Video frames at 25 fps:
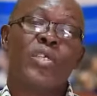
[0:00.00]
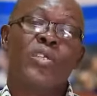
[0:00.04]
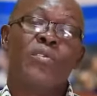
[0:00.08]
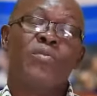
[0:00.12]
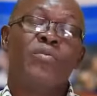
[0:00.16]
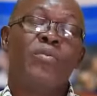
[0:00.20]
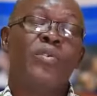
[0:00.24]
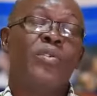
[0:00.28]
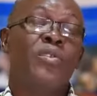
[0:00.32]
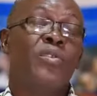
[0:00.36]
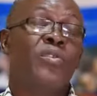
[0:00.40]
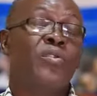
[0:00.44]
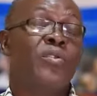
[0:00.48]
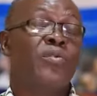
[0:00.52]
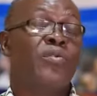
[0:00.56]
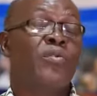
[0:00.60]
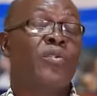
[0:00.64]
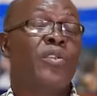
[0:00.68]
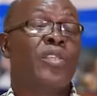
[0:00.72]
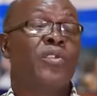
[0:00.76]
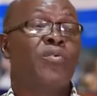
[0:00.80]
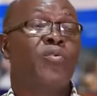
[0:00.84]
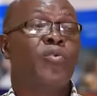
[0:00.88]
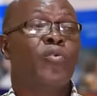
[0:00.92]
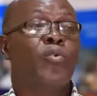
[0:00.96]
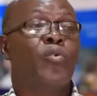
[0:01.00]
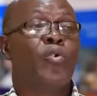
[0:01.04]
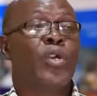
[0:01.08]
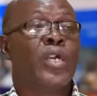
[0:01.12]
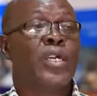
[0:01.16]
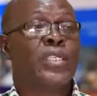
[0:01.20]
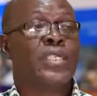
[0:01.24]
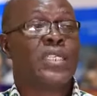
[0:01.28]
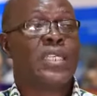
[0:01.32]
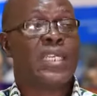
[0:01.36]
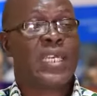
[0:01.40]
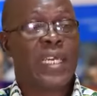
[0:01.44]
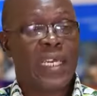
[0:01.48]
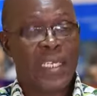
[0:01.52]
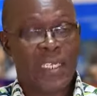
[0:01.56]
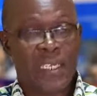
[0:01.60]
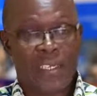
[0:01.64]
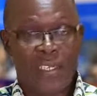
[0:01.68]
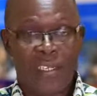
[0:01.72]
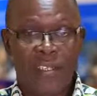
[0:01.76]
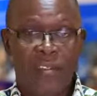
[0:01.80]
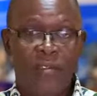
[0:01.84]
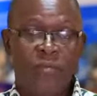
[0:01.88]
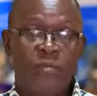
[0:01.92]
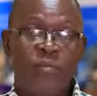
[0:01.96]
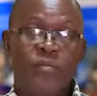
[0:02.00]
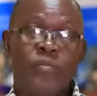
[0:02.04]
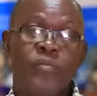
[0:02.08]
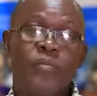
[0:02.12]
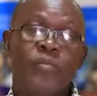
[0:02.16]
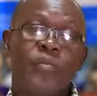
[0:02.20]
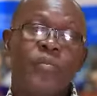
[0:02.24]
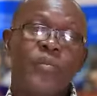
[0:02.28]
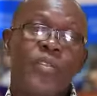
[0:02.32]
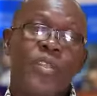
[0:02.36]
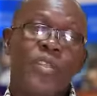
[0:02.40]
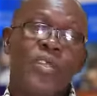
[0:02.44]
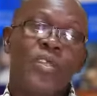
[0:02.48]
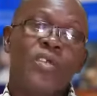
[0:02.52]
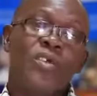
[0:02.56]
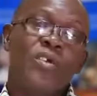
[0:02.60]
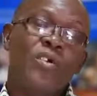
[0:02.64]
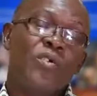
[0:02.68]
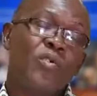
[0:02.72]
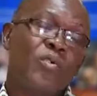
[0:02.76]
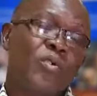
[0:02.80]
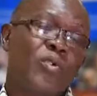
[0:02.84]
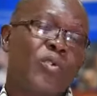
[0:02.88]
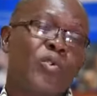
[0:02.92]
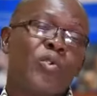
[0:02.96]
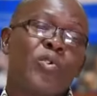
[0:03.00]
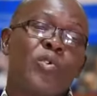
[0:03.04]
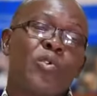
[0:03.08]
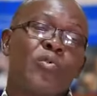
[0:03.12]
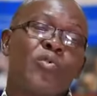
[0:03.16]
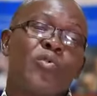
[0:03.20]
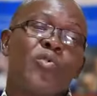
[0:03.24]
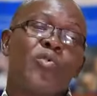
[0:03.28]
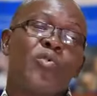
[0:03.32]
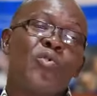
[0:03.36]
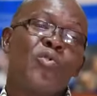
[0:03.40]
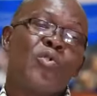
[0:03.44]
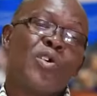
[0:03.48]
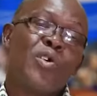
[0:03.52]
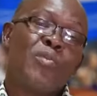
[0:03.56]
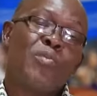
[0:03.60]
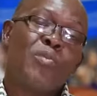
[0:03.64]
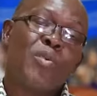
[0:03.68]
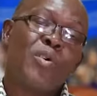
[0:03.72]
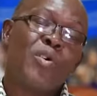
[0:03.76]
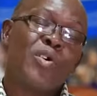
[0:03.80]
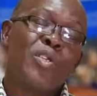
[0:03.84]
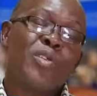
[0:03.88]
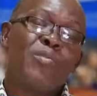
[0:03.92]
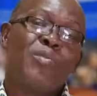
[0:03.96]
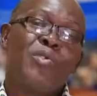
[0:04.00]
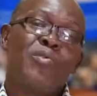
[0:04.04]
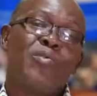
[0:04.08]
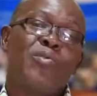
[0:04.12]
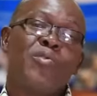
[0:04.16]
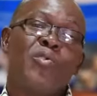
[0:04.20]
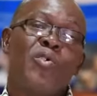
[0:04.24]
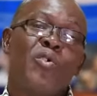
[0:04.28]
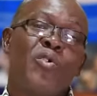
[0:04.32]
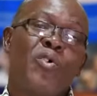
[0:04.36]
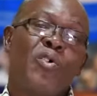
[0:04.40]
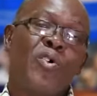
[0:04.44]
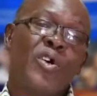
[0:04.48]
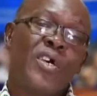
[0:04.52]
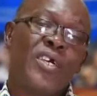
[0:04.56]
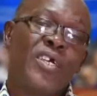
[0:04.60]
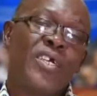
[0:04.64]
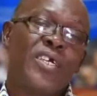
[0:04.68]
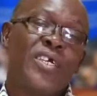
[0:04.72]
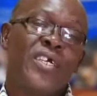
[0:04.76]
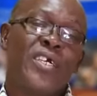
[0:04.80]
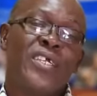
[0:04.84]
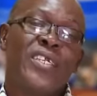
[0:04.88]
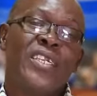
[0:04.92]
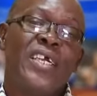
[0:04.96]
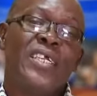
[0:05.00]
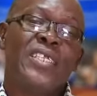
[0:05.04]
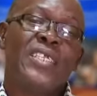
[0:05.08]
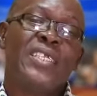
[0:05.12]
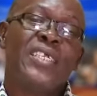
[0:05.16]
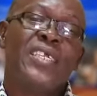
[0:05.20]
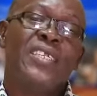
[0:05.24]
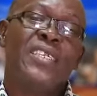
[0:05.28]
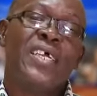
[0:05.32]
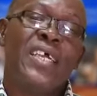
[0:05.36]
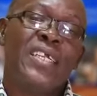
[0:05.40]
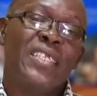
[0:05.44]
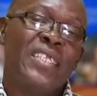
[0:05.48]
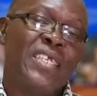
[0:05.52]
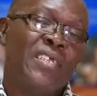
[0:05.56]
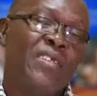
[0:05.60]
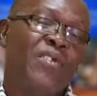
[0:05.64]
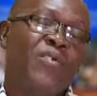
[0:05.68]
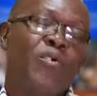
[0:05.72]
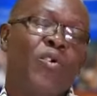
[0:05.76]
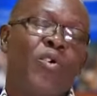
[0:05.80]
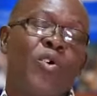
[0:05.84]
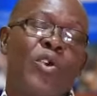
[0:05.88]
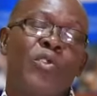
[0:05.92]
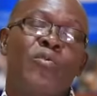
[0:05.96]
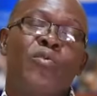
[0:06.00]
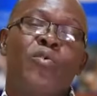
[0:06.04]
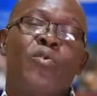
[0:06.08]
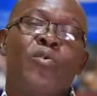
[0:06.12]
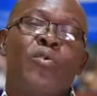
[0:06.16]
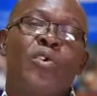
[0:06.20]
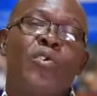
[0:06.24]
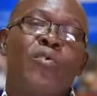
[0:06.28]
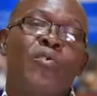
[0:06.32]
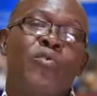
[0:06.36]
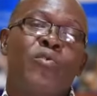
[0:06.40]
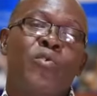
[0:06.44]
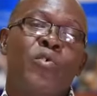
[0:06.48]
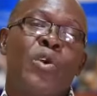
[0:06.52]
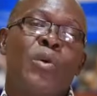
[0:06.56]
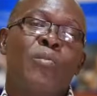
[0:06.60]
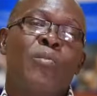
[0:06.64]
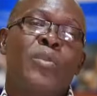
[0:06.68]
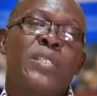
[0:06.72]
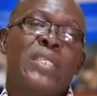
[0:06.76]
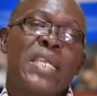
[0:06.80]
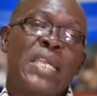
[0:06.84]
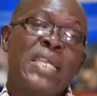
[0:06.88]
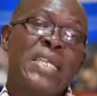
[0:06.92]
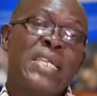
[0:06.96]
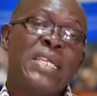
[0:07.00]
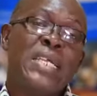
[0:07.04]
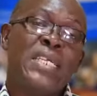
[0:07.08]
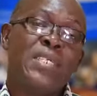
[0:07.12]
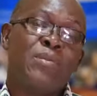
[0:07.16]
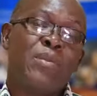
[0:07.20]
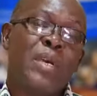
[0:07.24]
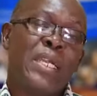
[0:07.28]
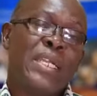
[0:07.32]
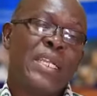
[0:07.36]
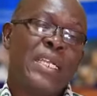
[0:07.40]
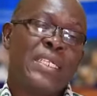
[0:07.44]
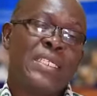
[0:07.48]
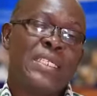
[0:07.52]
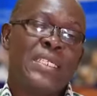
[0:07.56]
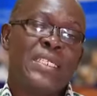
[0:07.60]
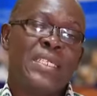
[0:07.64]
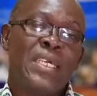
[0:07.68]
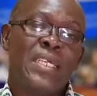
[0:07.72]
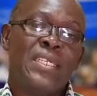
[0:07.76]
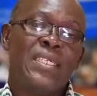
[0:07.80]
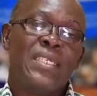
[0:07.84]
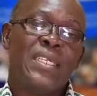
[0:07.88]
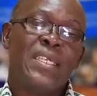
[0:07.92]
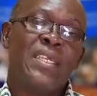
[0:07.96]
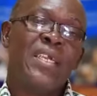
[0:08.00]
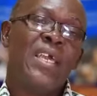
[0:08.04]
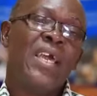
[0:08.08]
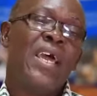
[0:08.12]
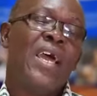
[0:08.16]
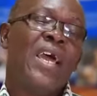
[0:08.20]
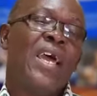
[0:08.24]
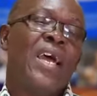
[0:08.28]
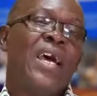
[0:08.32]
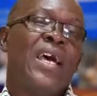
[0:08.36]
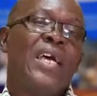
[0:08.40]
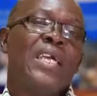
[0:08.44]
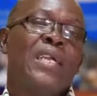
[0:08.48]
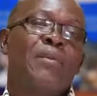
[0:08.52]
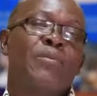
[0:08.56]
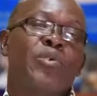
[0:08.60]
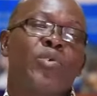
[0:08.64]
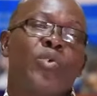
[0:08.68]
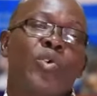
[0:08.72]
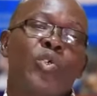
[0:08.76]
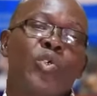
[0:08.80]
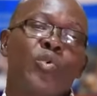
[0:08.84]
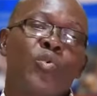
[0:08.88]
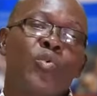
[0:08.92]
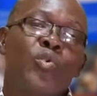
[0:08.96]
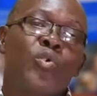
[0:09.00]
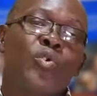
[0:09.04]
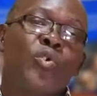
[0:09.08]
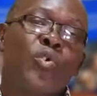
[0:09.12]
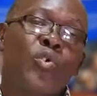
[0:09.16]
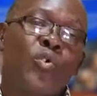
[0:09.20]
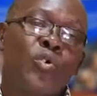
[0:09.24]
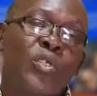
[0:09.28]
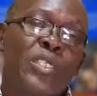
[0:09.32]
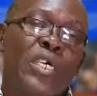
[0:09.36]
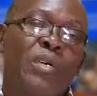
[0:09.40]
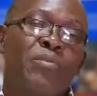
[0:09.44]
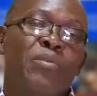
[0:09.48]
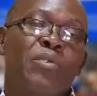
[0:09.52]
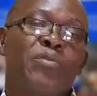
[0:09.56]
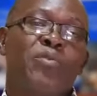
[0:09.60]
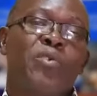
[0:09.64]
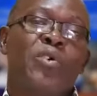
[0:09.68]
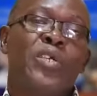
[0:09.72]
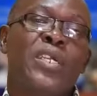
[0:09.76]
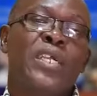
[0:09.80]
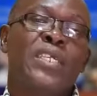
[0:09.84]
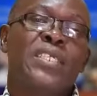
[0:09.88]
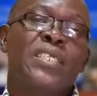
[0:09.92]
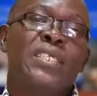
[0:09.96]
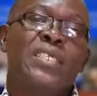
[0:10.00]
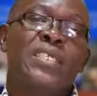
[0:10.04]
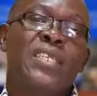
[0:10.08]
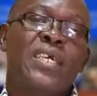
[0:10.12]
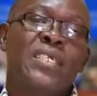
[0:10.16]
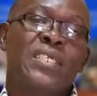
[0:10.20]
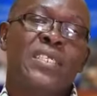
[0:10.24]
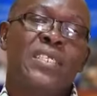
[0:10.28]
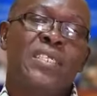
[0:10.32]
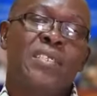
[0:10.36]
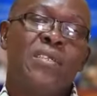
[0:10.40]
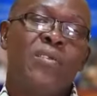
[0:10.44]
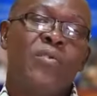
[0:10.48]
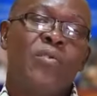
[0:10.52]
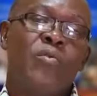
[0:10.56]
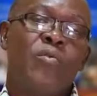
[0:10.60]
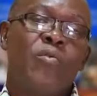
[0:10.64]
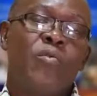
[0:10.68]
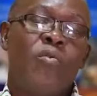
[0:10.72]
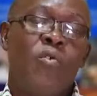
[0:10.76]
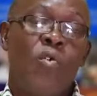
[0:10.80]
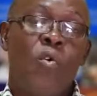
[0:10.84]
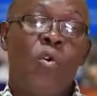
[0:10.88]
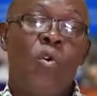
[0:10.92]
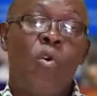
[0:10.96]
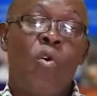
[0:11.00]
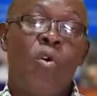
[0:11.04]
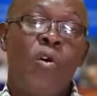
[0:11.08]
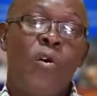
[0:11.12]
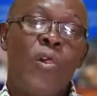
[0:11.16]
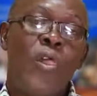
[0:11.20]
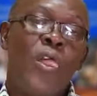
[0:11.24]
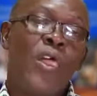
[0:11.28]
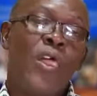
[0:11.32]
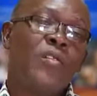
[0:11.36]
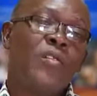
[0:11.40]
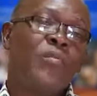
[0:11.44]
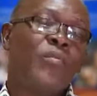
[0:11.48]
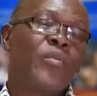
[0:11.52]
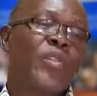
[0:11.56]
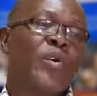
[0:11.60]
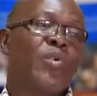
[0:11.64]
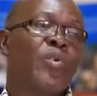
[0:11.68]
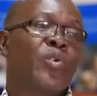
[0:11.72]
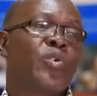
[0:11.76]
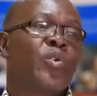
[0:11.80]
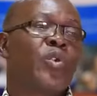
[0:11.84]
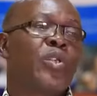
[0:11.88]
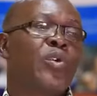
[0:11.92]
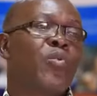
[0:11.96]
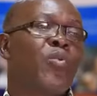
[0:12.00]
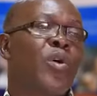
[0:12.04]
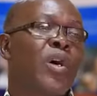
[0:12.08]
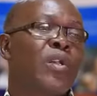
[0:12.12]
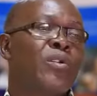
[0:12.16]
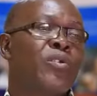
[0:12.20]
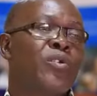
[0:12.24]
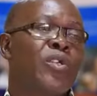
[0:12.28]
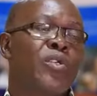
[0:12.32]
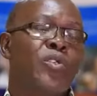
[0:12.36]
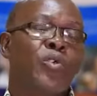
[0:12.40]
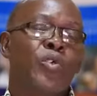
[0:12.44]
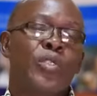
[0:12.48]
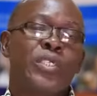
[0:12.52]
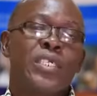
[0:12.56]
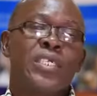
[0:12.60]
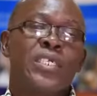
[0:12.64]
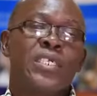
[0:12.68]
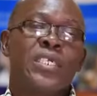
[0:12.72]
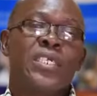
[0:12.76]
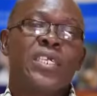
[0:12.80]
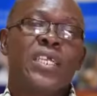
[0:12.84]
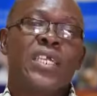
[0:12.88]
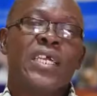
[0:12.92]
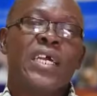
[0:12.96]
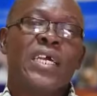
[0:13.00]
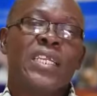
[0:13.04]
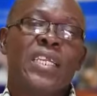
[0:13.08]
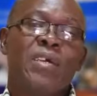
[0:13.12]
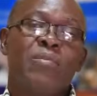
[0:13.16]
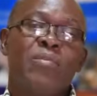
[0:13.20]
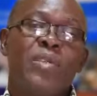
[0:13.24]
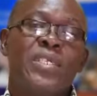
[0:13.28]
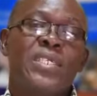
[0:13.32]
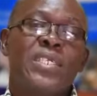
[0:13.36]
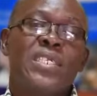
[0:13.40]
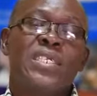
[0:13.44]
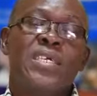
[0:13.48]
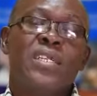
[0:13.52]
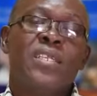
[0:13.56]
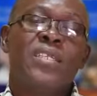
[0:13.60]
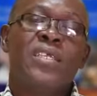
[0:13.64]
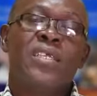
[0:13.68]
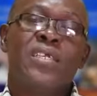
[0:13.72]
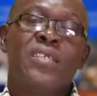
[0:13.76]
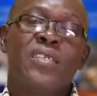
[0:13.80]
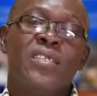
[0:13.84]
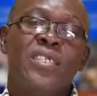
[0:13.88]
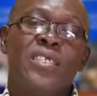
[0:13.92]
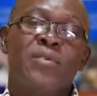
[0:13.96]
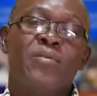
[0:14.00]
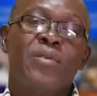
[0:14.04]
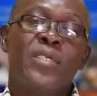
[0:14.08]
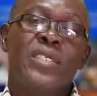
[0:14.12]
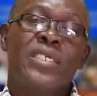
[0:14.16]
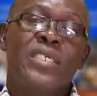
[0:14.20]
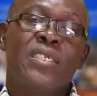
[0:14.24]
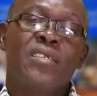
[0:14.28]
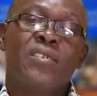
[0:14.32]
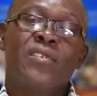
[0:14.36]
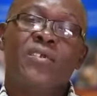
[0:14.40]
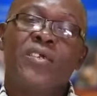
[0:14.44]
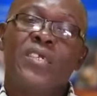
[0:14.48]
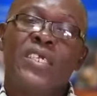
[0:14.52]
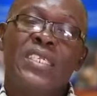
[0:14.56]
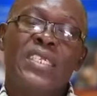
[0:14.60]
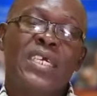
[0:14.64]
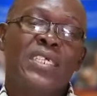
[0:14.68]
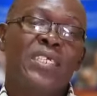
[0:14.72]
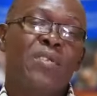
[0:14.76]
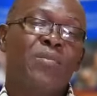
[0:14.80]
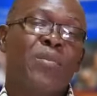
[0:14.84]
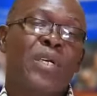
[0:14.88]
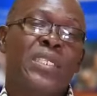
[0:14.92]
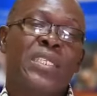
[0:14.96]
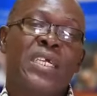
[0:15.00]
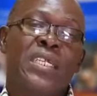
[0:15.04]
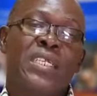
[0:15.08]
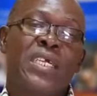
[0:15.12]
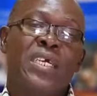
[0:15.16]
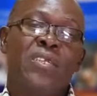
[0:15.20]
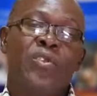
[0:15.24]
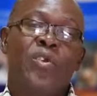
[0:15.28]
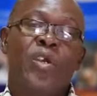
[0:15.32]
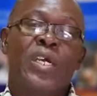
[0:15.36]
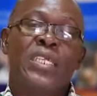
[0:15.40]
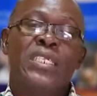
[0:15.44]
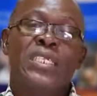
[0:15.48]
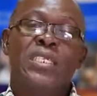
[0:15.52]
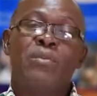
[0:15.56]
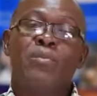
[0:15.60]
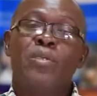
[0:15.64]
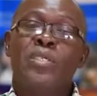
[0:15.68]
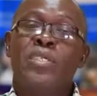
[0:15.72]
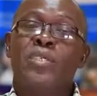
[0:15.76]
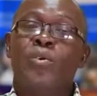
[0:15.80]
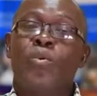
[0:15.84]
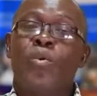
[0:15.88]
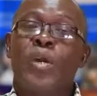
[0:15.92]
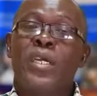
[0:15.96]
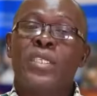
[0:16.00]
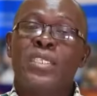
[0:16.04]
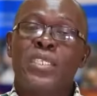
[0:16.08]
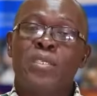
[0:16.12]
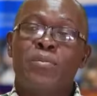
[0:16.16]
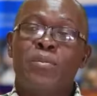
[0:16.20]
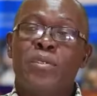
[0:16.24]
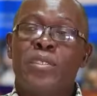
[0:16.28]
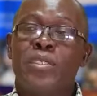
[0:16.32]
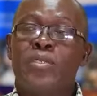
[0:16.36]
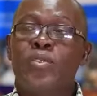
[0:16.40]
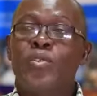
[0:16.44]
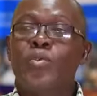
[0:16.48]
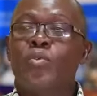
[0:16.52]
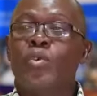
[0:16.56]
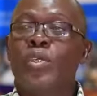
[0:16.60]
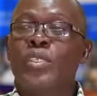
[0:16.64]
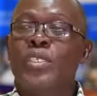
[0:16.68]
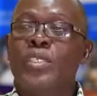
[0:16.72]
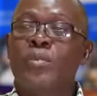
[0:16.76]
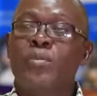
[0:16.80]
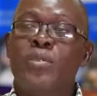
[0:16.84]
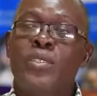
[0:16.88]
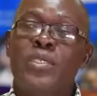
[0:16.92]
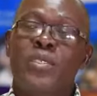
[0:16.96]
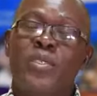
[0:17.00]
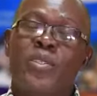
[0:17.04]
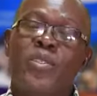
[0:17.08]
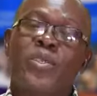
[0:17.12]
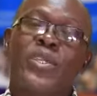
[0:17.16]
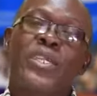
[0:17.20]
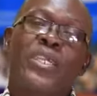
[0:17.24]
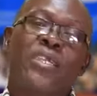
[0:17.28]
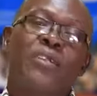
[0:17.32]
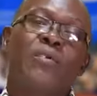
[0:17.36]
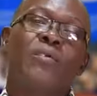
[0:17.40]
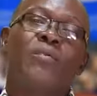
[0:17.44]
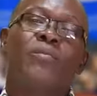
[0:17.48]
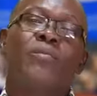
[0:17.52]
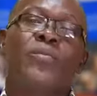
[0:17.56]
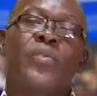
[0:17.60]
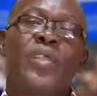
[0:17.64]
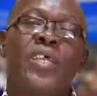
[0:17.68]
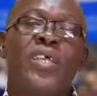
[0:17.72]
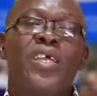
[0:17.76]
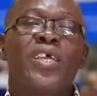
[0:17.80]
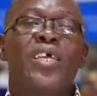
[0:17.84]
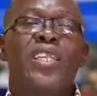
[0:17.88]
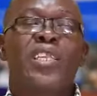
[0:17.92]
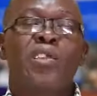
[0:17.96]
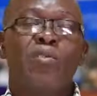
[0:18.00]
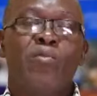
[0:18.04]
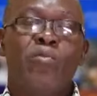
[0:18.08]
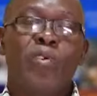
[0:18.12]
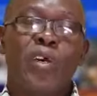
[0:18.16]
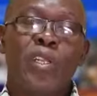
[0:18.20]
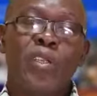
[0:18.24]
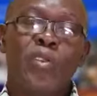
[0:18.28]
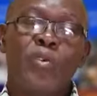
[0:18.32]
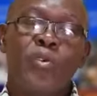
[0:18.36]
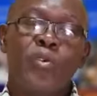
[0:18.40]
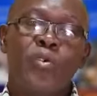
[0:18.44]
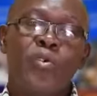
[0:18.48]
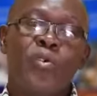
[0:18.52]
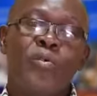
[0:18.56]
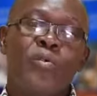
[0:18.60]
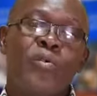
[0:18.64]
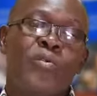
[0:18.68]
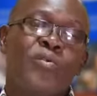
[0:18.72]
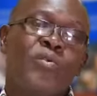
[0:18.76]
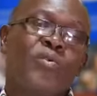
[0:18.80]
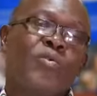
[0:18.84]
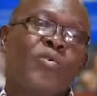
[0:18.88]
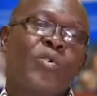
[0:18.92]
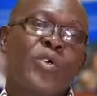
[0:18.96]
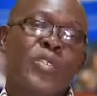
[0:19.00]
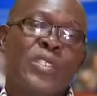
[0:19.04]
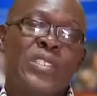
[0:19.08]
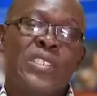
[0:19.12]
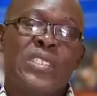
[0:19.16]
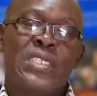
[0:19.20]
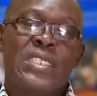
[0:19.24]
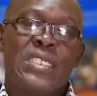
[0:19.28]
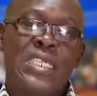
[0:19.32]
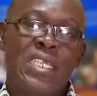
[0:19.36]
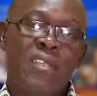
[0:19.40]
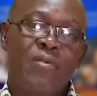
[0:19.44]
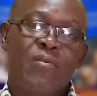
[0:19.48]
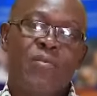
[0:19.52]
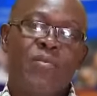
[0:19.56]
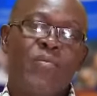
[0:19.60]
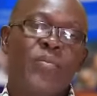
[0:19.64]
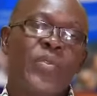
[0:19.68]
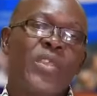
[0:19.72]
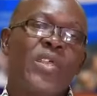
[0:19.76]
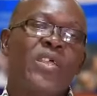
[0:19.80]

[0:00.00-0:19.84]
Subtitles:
Even if you look at Ghana, for those of you who were born before 1990, or if you were 10 years by 1990, I am sure you will know that before 1994, there was only one radio station in Ghana, basically, GBC. It doesn't matter that you had GBC 1, GBC 2, and GBC 3. The value was the same.